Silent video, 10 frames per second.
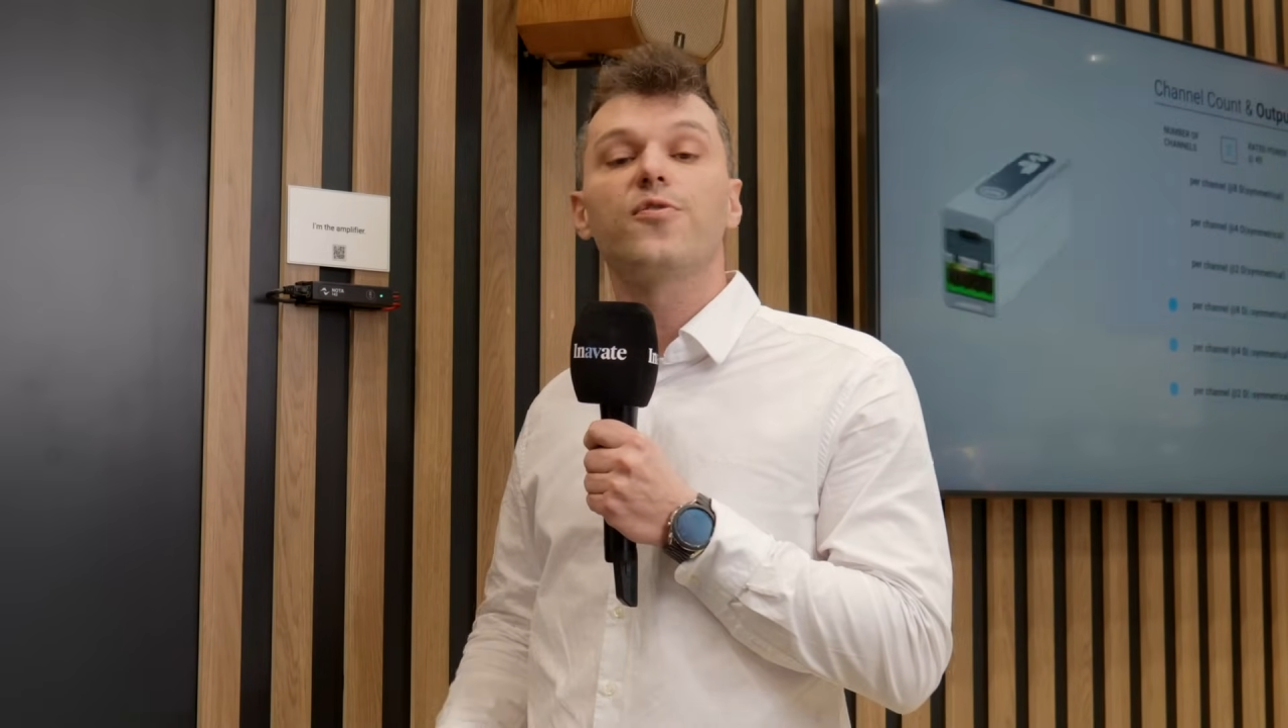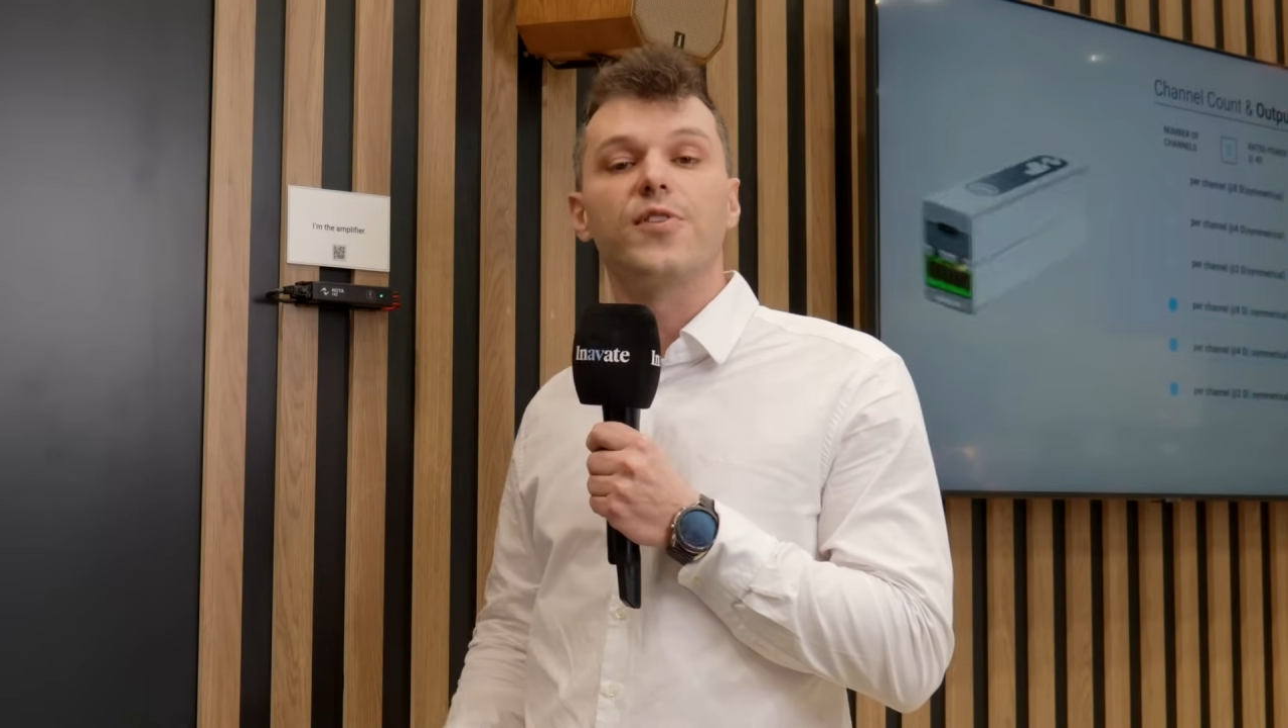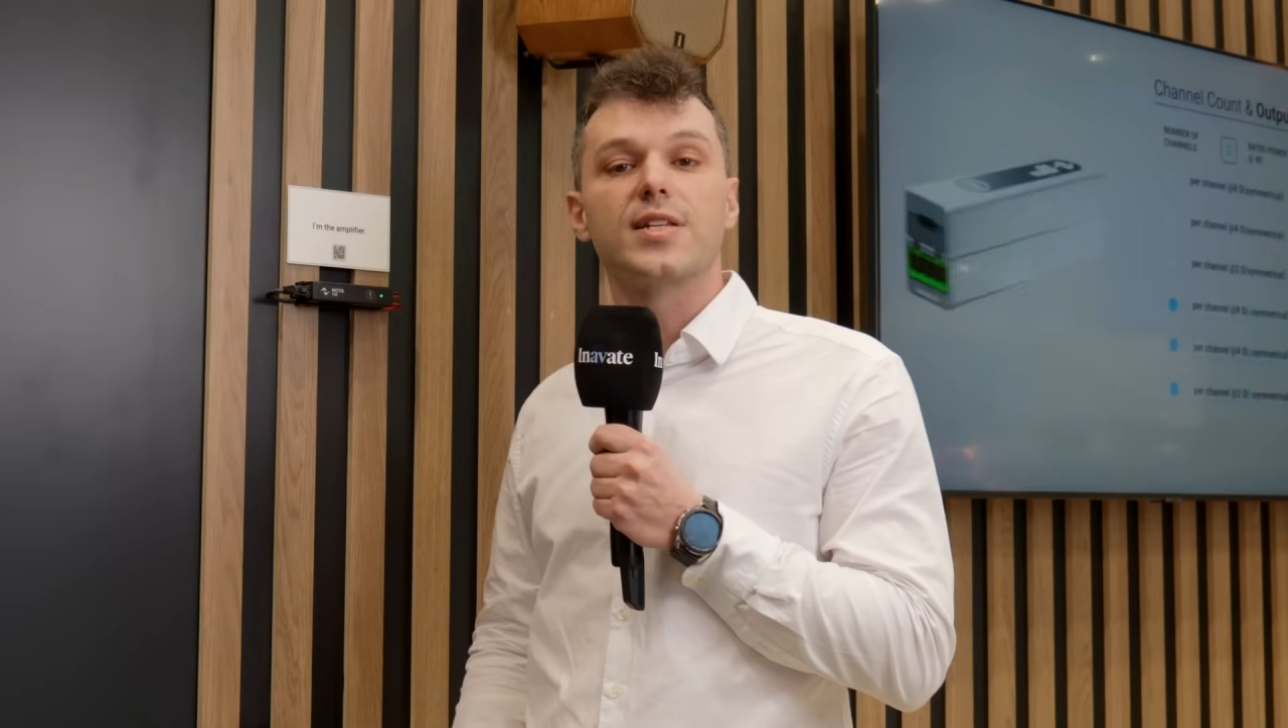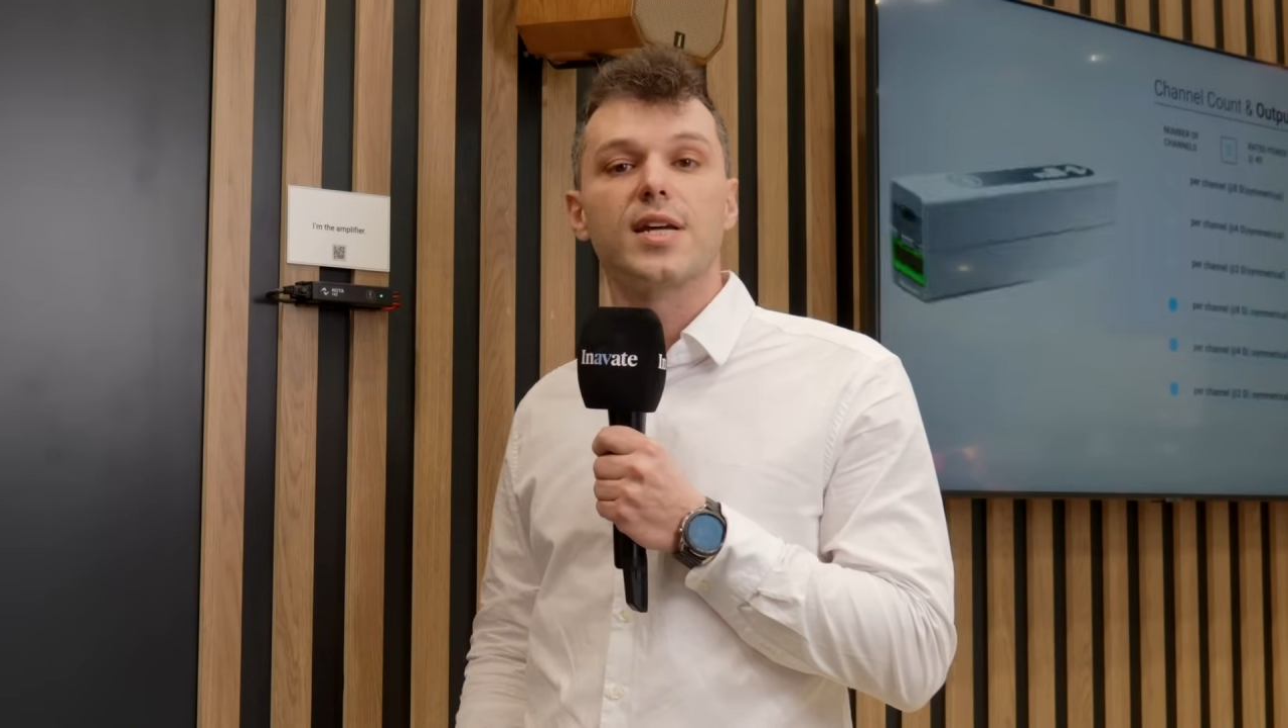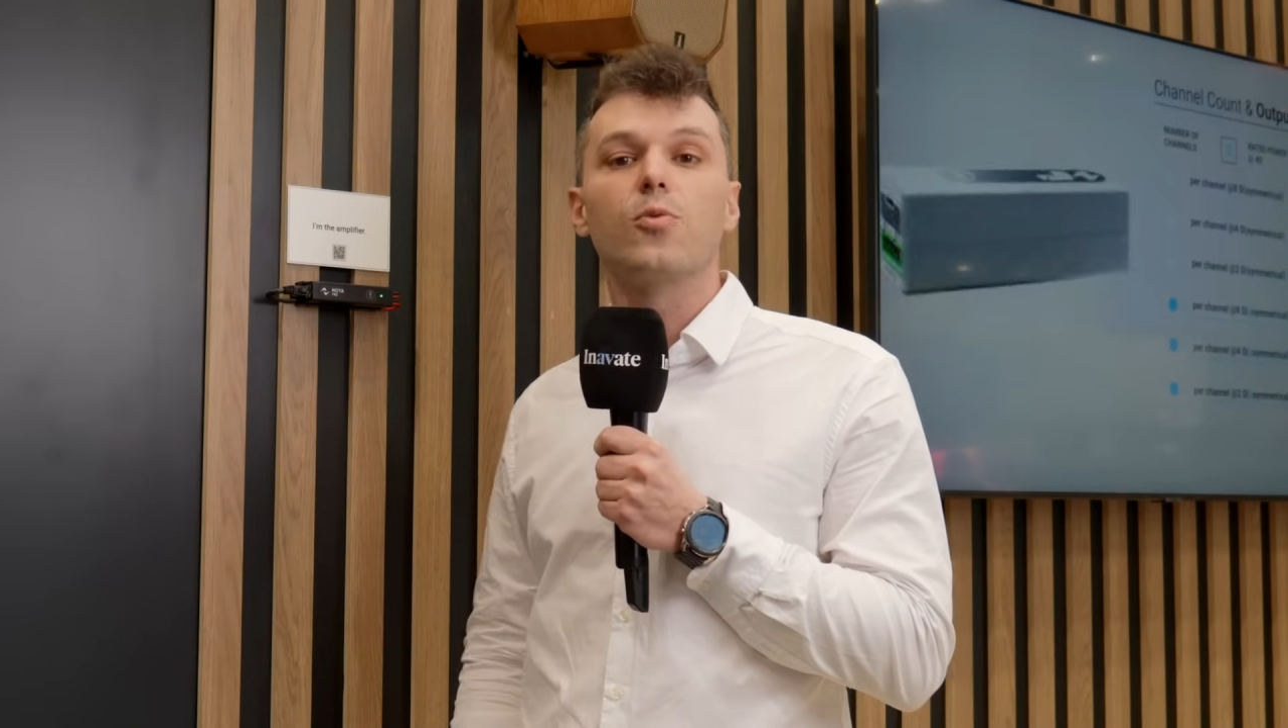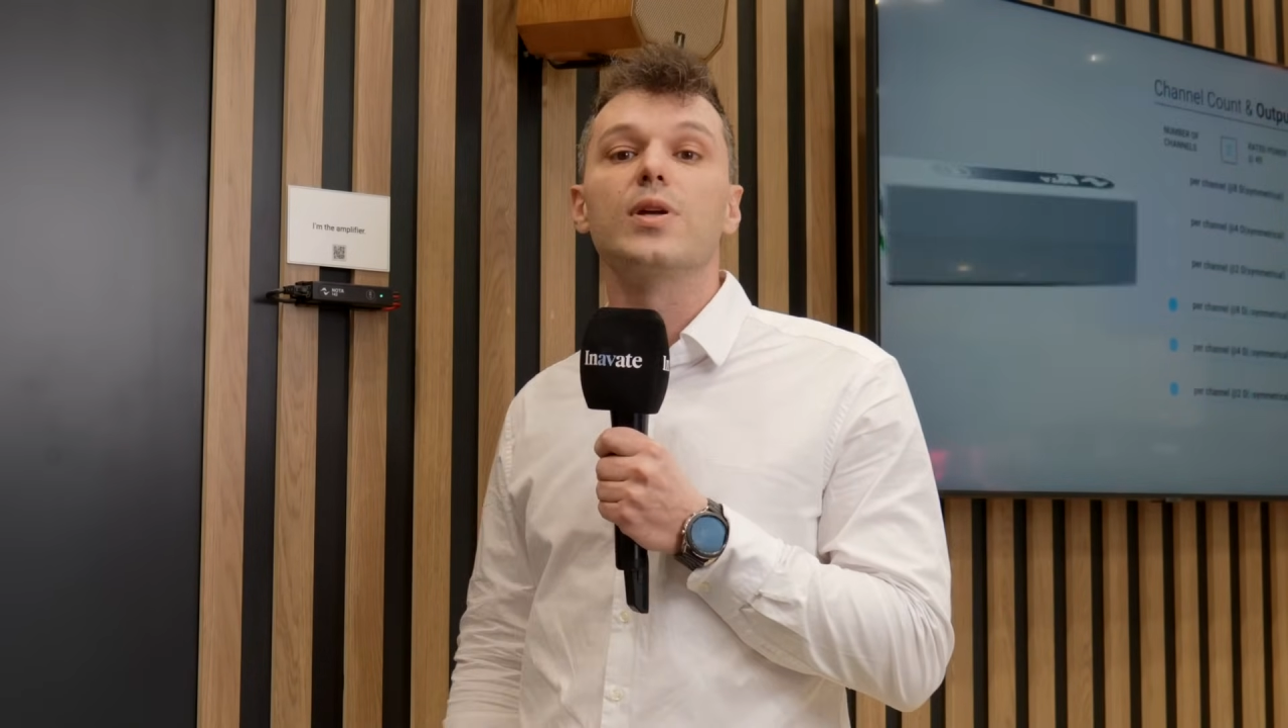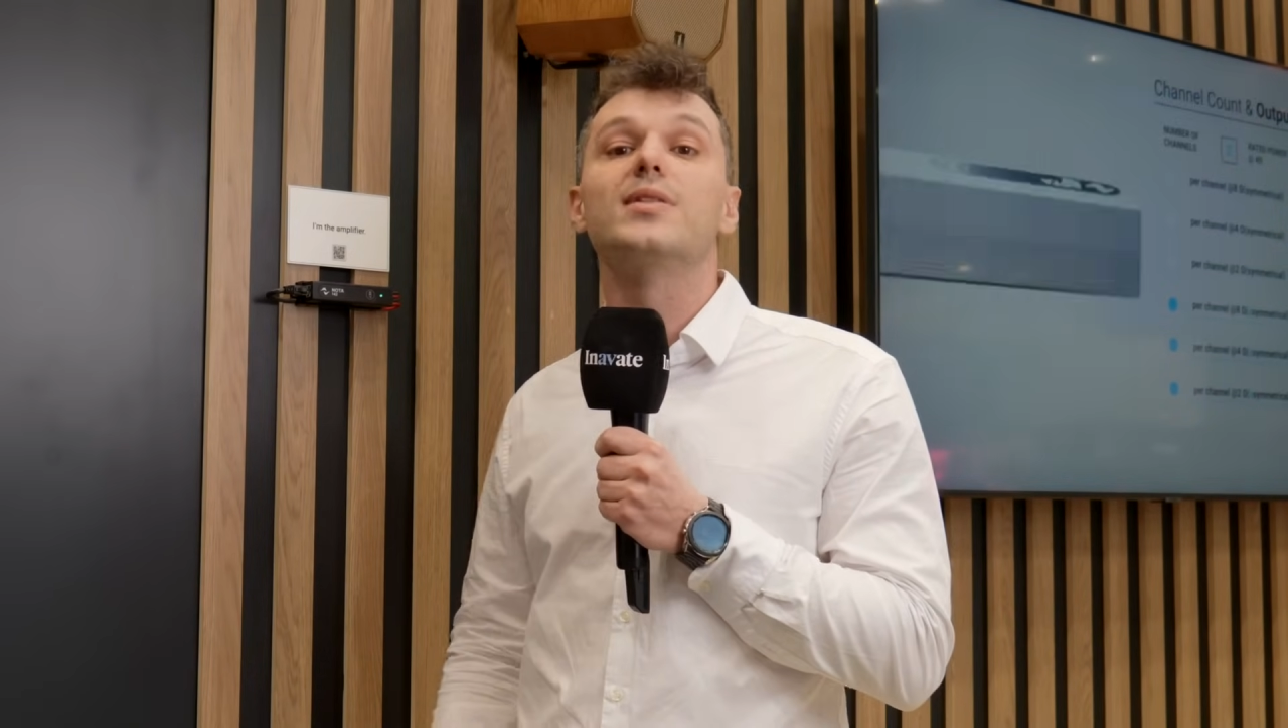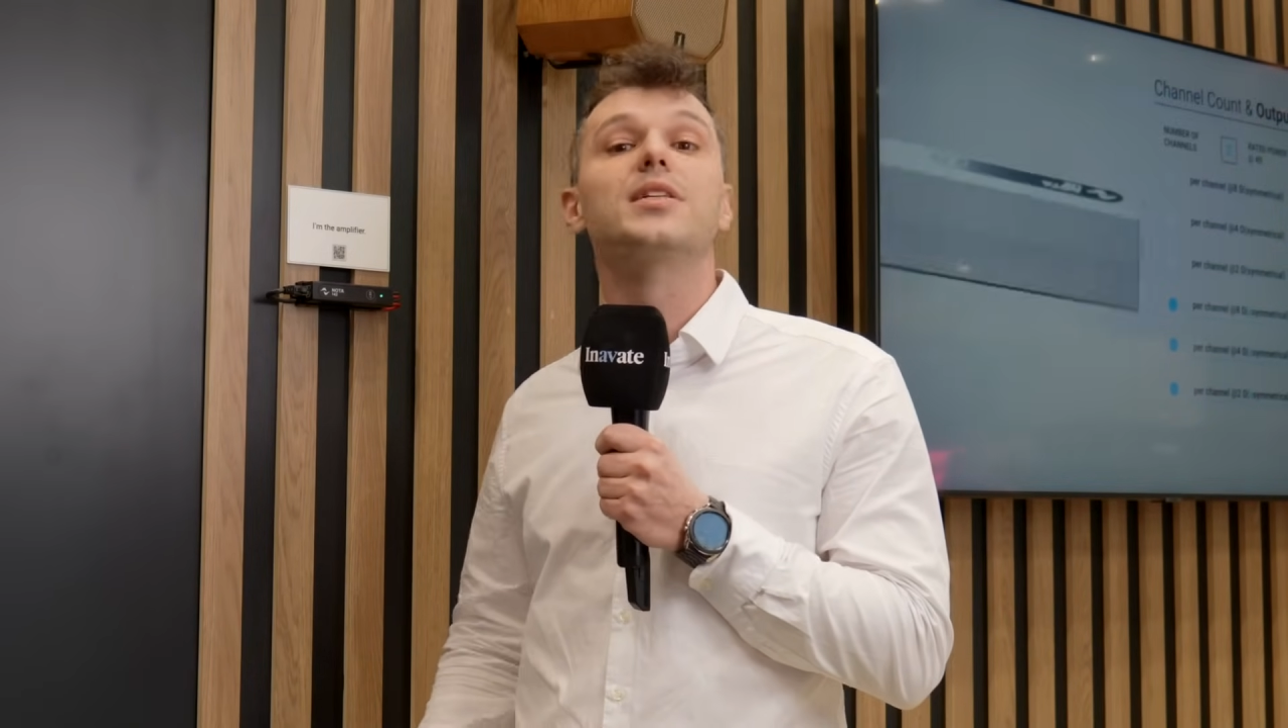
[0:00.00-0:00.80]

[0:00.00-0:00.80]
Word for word: fixed with